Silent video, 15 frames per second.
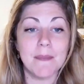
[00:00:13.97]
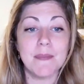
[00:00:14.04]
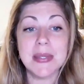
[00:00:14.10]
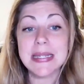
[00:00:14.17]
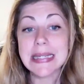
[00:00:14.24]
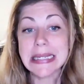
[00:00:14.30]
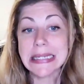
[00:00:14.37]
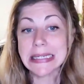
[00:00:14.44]

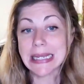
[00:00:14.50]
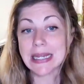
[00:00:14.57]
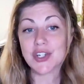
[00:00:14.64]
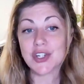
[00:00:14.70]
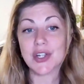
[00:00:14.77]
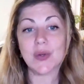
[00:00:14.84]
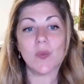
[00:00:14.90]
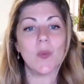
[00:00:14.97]
Business
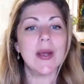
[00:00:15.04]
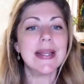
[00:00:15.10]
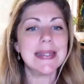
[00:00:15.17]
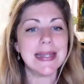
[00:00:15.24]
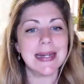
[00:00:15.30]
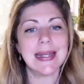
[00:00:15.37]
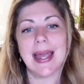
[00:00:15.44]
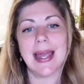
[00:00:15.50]
Station, we're
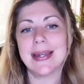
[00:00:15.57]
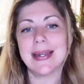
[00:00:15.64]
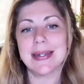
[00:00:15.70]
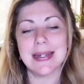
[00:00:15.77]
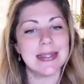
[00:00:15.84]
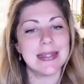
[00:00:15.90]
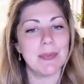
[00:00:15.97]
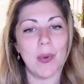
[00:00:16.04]
dedicated
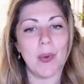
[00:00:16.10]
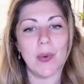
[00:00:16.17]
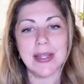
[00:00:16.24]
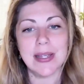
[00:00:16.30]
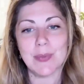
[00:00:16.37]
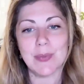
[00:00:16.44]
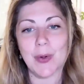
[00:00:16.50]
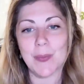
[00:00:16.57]
to
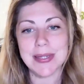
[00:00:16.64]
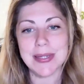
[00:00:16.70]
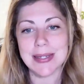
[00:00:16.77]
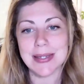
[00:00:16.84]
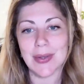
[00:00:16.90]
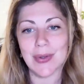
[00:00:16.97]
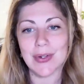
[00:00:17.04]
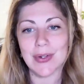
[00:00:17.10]
supporting small
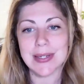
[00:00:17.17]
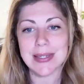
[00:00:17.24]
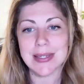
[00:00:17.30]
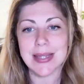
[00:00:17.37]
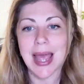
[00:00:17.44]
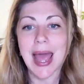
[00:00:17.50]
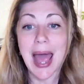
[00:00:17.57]
business owners